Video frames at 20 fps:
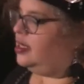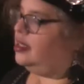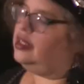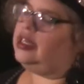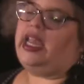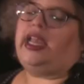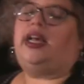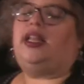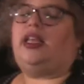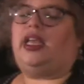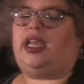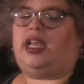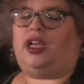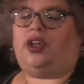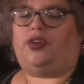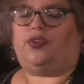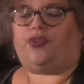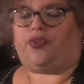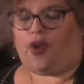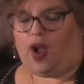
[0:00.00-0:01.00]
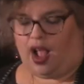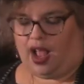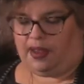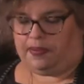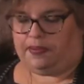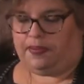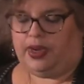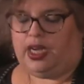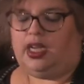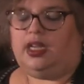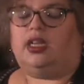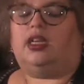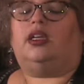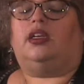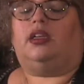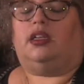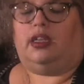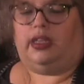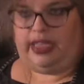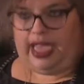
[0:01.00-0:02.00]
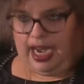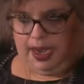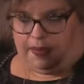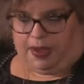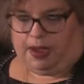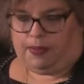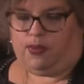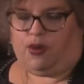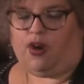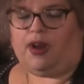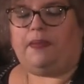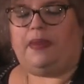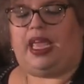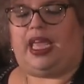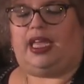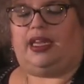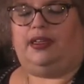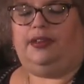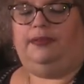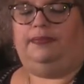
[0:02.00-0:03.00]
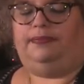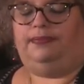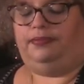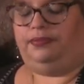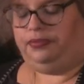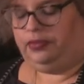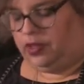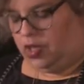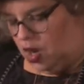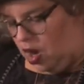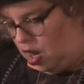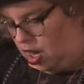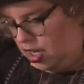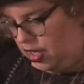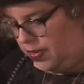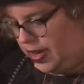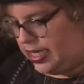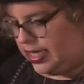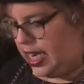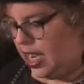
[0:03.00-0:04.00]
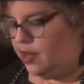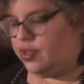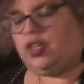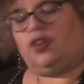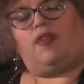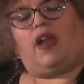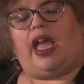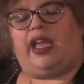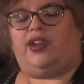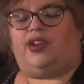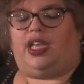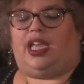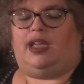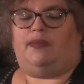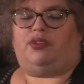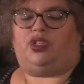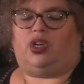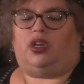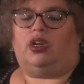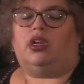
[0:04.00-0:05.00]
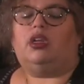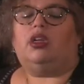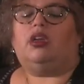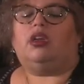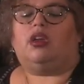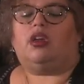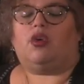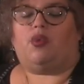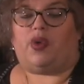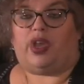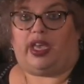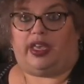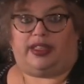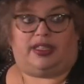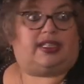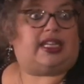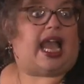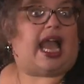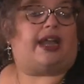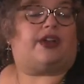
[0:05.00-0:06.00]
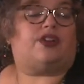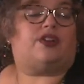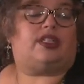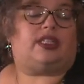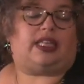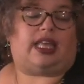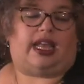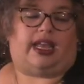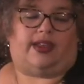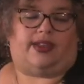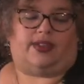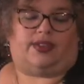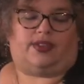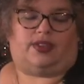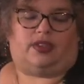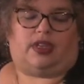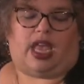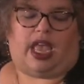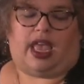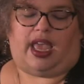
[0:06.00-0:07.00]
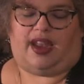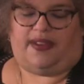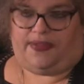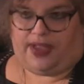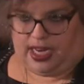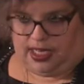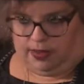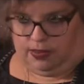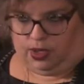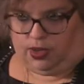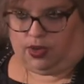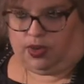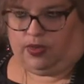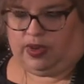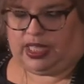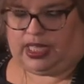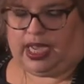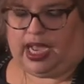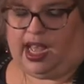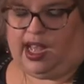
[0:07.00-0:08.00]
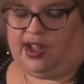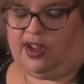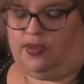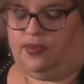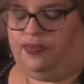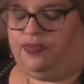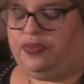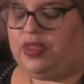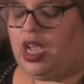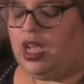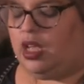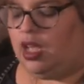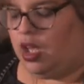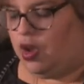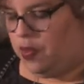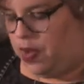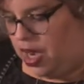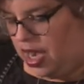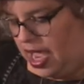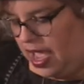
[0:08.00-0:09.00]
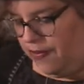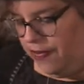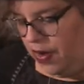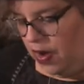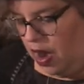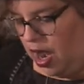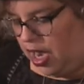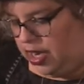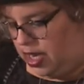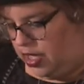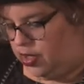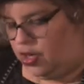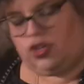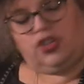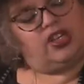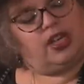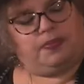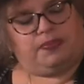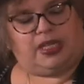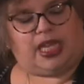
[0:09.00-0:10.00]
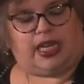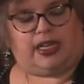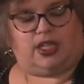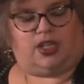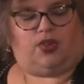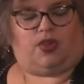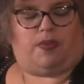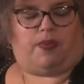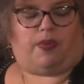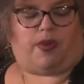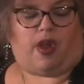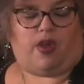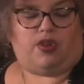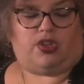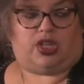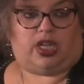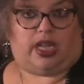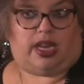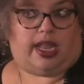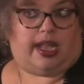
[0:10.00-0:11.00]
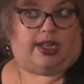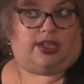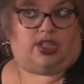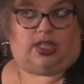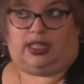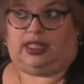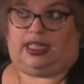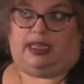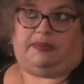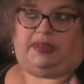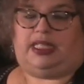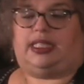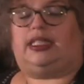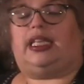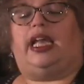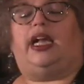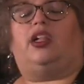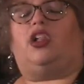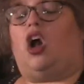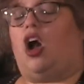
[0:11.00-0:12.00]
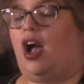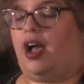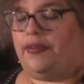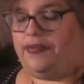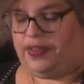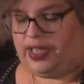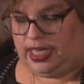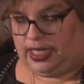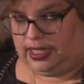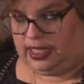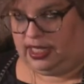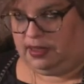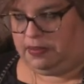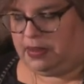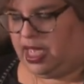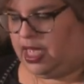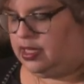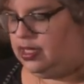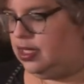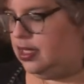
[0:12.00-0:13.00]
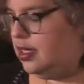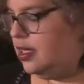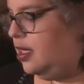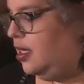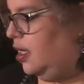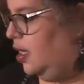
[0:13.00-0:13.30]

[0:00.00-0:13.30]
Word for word: sailing from Kennebunkport, Maine, all the way down to Rye, New Hampshire, with tattered sails and a phantom crew at the helm. Whenever another ship tended to approach it, it just seemed to sail off into the mist.